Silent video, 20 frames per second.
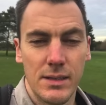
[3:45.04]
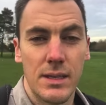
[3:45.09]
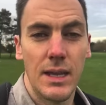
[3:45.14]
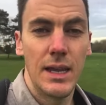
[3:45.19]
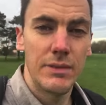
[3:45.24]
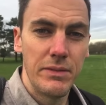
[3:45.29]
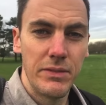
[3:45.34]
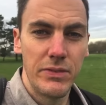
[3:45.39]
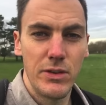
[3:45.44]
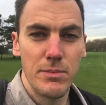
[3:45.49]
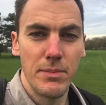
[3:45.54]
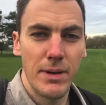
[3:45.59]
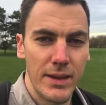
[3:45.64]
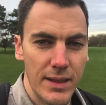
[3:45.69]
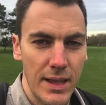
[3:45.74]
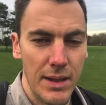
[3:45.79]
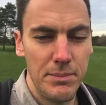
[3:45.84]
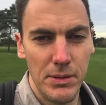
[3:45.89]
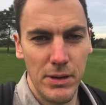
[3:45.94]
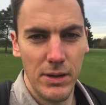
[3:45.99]
So even if you
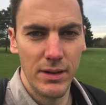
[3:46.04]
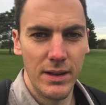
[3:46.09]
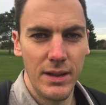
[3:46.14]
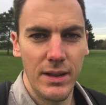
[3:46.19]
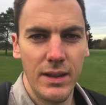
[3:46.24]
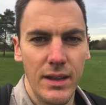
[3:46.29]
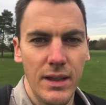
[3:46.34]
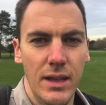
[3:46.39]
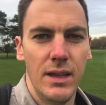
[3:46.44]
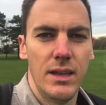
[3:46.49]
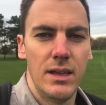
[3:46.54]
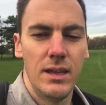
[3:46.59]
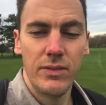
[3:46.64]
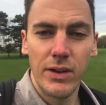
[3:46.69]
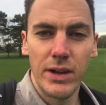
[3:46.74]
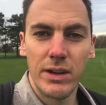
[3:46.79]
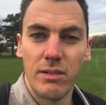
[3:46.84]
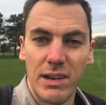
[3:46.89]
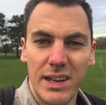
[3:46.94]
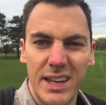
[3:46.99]
make that birdie,
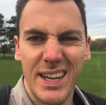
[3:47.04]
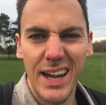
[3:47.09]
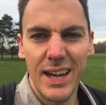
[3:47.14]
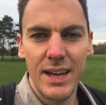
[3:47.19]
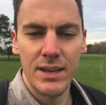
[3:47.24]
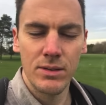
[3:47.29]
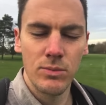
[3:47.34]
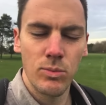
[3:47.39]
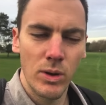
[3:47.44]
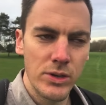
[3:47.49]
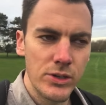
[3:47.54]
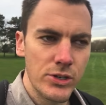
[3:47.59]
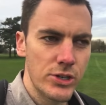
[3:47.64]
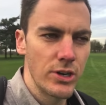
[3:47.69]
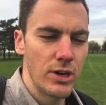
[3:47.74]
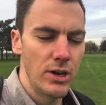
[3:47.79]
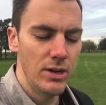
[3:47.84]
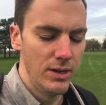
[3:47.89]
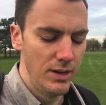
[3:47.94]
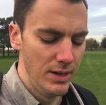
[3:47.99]
you've only really gained one
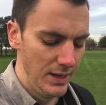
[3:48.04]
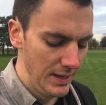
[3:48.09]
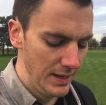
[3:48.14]
shot.